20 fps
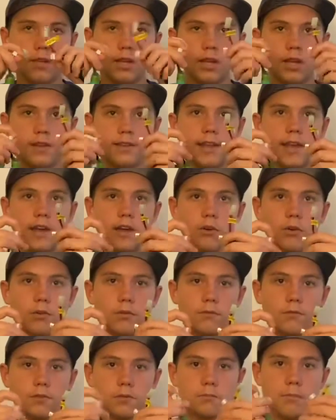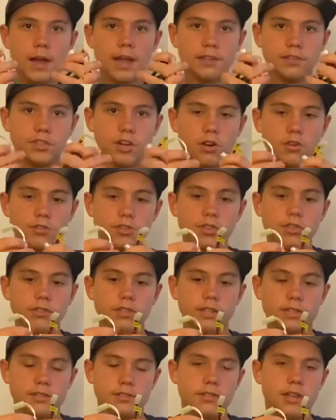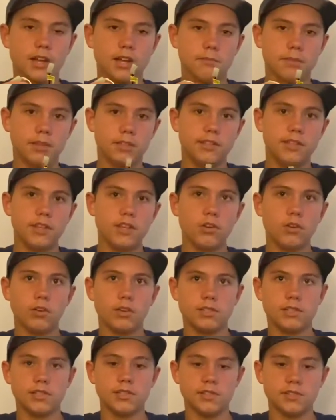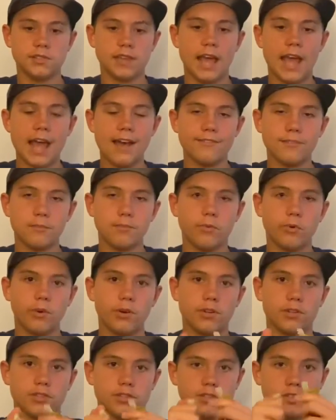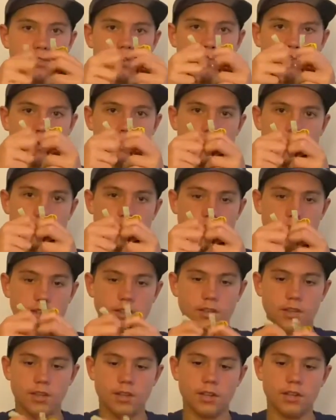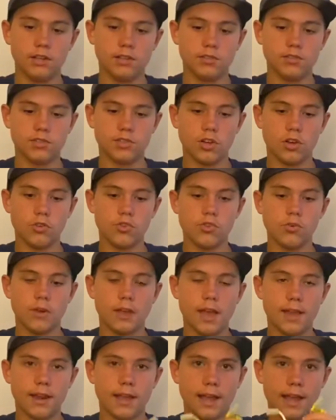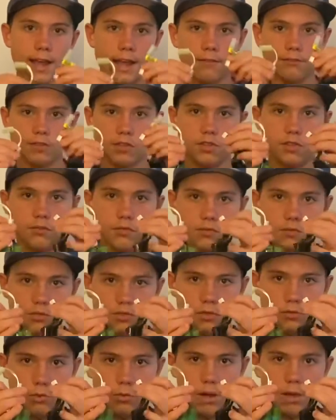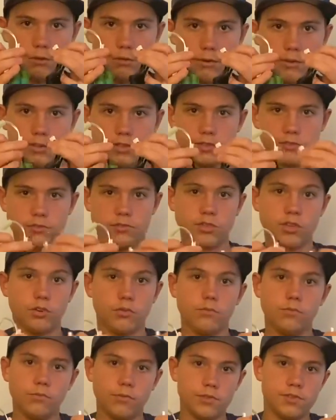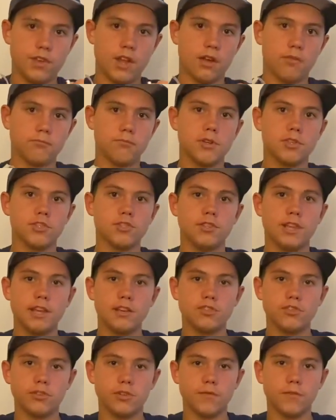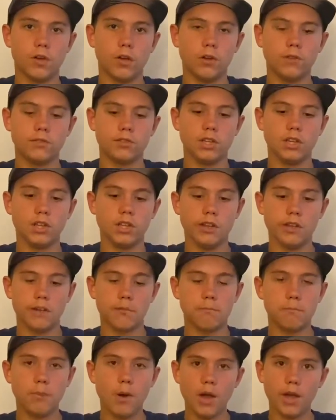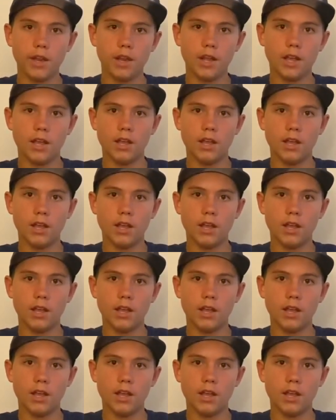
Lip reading: Now, for my charger, it's not a big deal because it doesn't have a port to put these in. So you kind of have to use the white ones, so there's not much danger involved. But